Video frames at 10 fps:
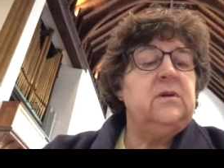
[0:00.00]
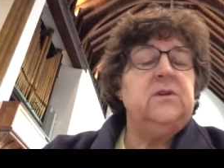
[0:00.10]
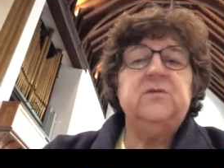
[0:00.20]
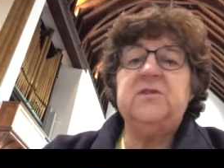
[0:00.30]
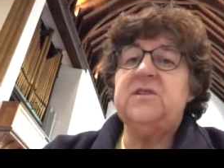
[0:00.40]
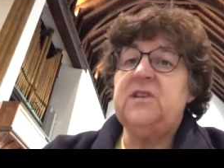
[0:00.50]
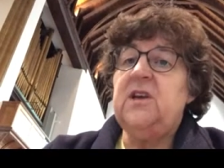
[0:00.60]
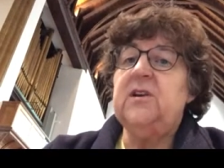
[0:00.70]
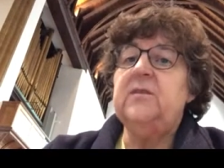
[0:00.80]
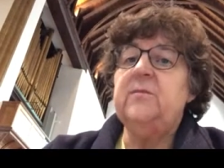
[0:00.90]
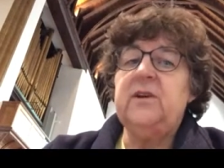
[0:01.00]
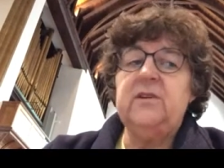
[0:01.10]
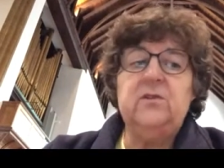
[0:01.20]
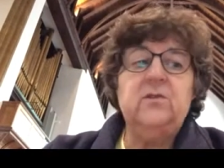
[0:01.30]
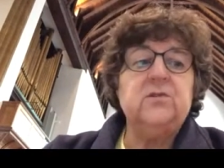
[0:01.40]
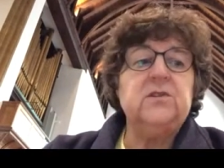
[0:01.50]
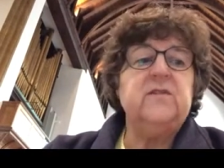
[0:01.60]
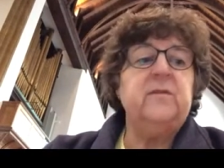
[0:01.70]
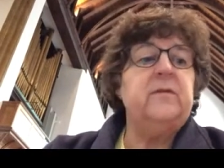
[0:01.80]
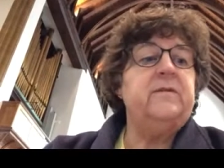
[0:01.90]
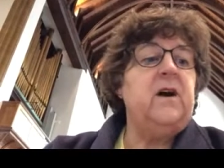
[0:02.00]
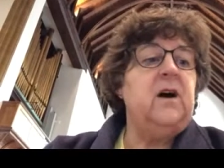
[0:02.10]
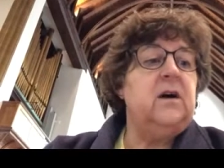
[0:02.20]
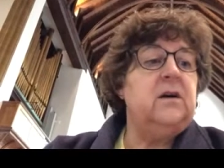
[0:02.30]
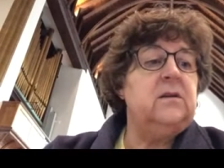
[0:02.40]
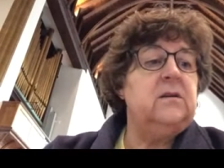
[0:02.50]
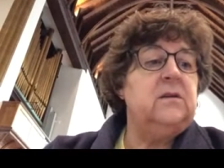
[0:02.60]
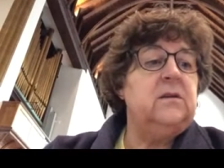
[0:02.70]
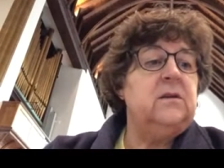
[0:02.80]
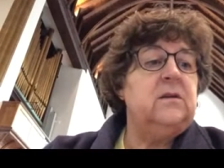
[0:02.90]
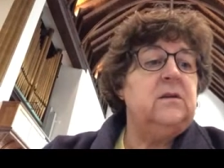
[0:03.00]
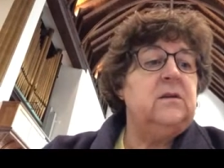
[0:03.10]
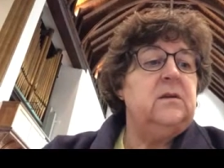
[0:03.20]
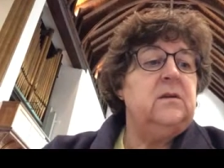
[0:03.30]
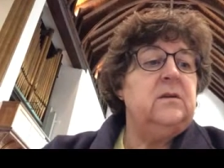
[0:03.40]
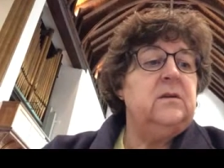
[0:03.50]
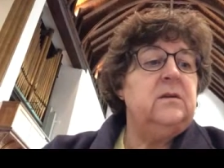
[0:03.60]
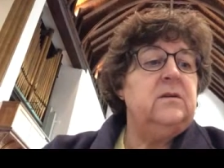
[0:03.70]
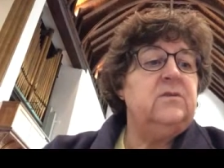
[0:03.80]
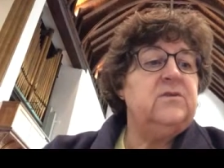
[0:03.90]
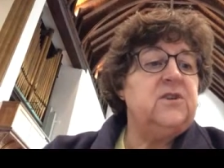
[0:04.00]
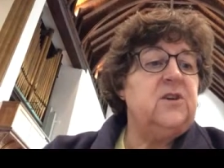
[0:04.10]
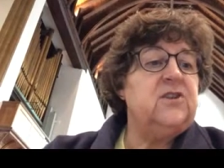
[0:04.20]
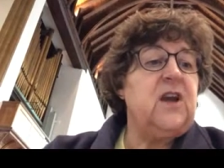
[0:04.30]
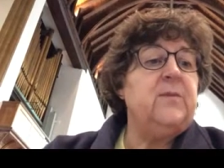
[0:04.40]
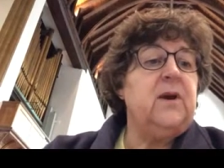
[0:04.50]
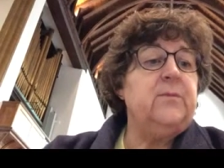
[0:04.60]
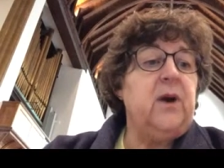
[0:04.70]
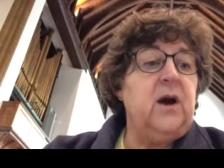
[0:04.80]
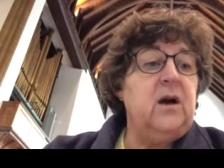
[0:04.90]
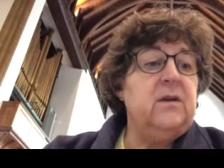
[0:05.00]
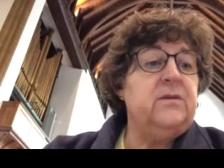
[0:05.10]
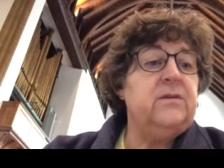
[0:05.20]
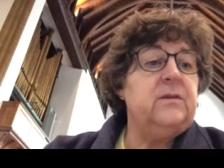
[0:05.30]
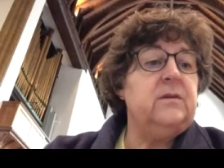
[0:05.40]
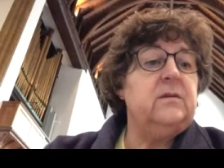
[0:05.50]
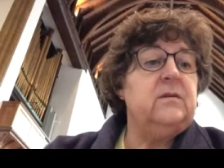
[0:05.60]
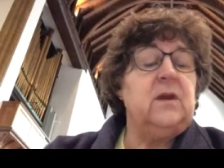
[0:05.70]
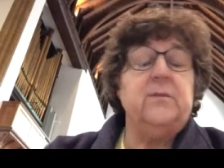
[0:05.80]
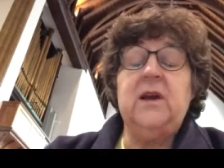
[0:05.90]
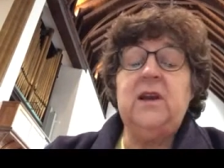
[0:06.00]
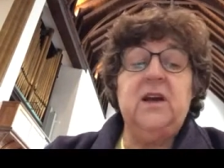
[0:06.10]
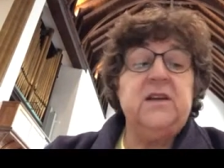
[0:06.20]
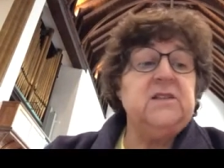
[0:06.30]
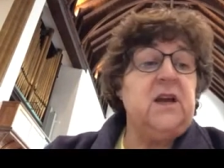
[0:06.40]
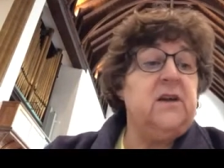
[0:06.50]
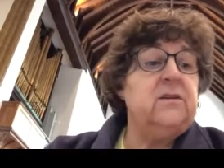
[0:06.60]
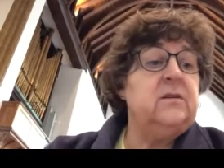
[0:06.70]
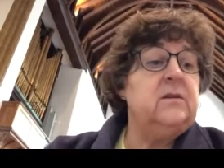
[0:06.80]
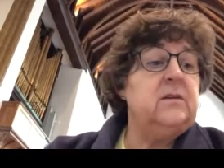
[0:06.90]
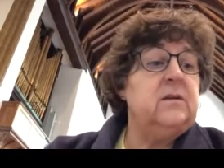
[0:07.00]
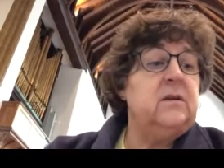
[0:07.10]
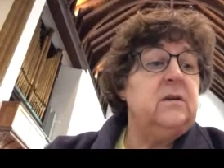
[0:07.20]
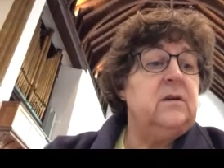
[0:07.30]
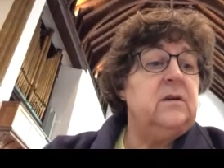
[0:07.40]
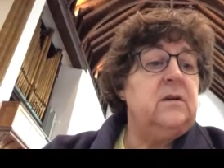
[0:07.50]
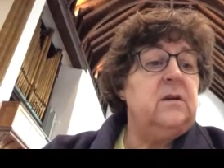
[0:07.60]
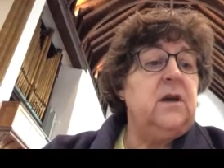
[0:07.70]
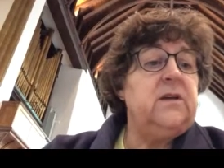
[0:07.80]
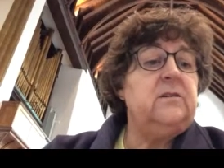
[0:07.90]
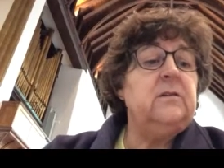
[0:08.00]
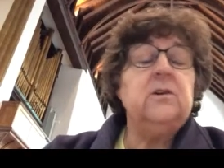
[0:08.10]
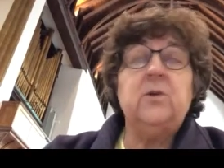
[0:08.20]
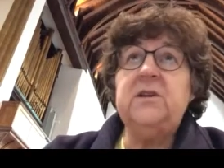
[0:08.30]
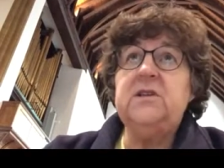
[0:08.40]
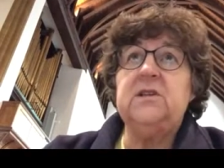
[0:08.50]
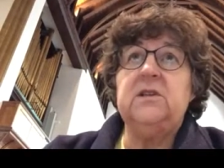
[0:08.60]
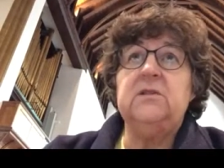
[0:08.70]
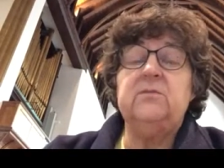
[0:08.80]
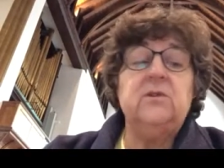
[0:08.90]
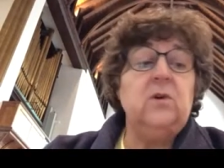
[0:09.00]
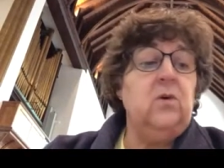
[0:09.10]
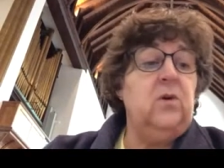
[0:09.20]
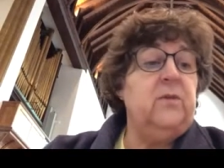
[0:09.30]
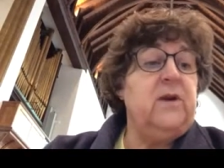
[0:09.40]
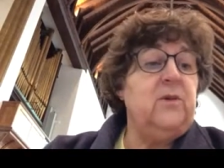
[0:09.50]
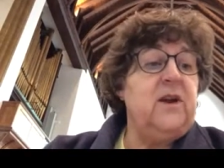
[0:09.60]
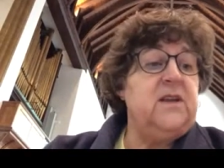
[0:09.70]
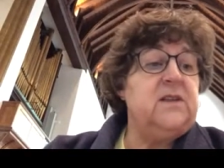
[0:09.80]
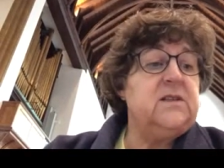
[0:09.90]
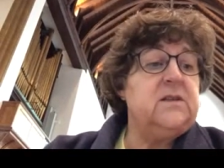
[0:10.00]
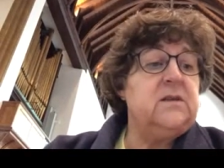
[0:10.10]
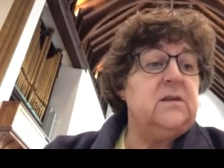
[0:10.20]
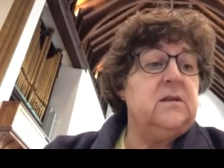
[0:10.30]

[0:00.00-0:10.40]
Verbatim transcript: You discern my thoughts from afar. You search out my path and my lying down, and are acquainted with all my ways.